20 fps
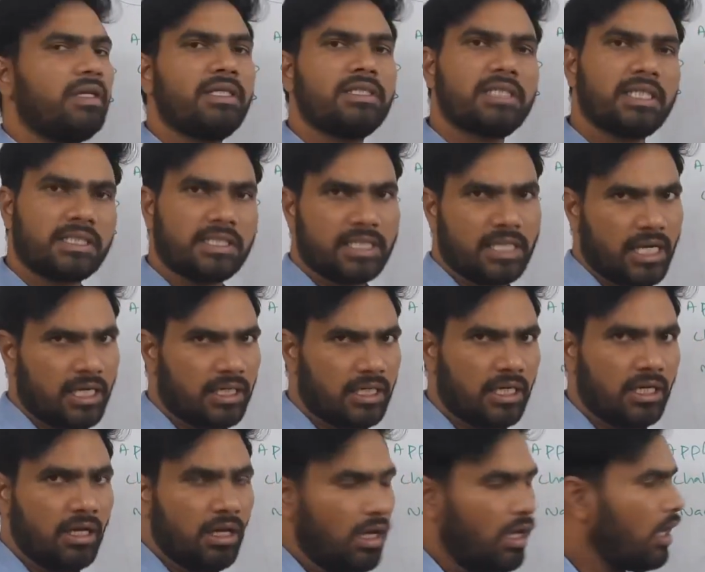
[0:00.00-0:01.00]
is
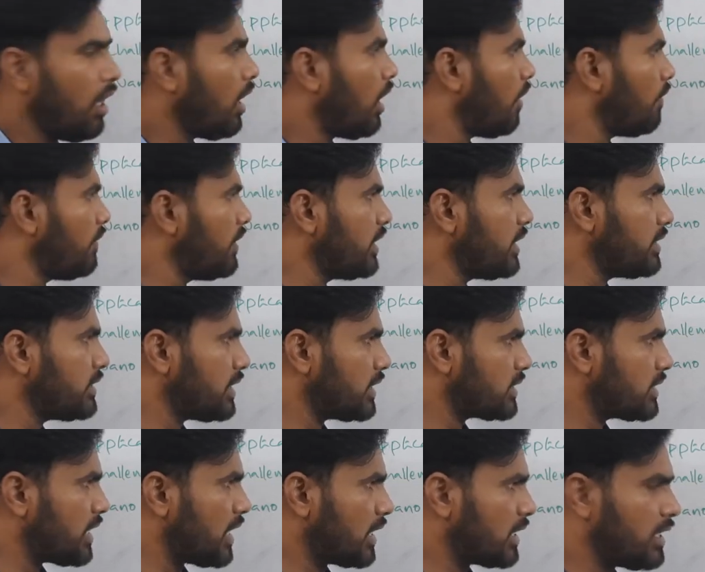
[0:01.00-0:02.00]
extracted. How it is
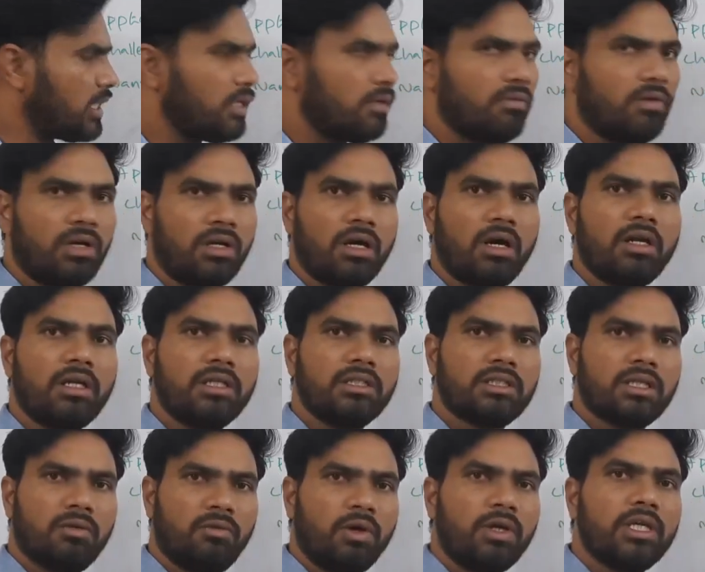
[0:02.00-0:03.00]
extracted,
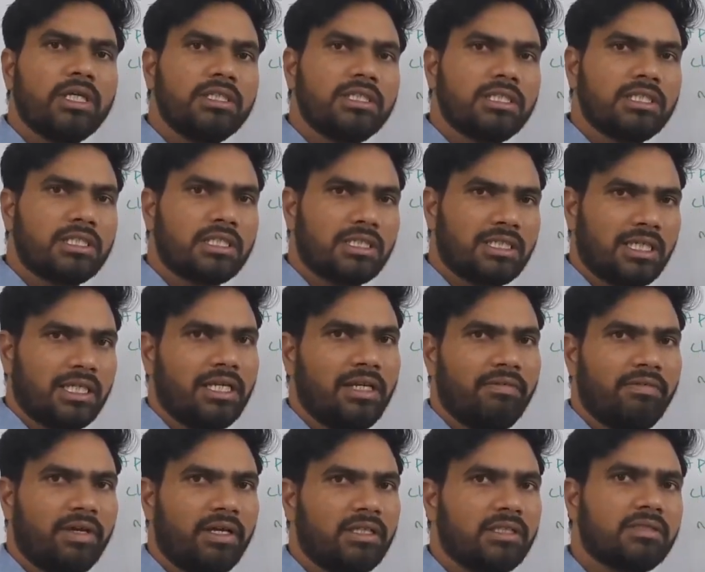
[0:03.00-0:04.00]
what is its
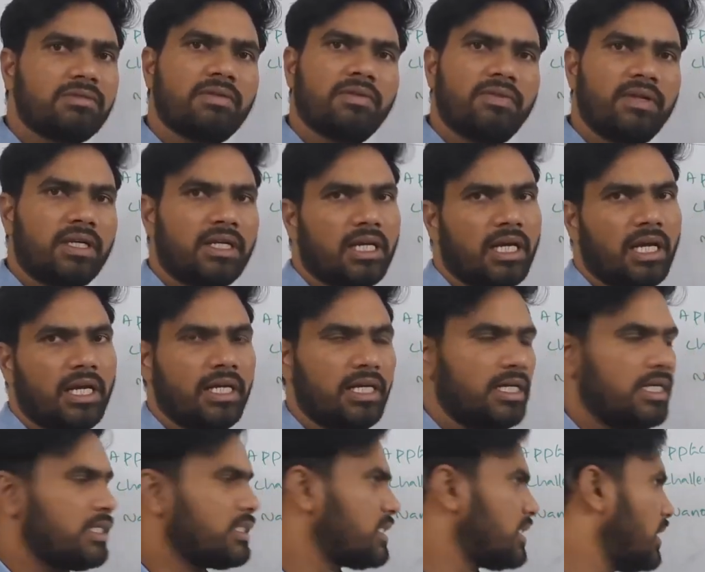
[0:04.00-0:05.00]
significance, we will try and
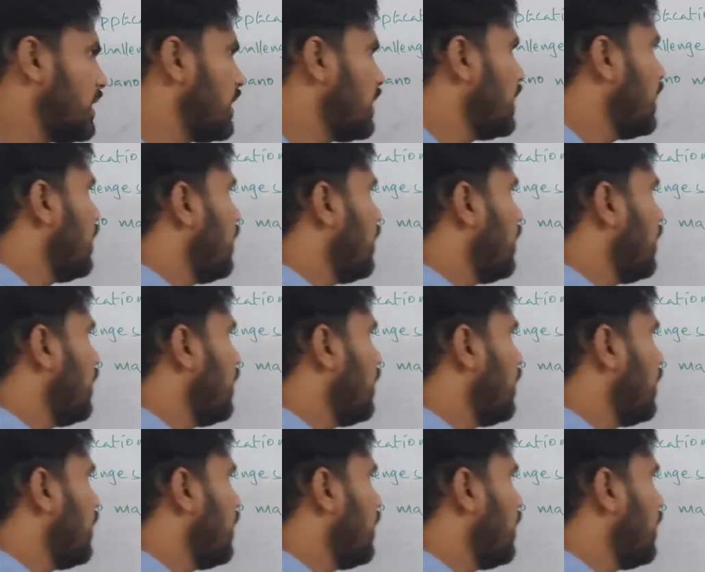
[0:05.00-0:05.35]
understand.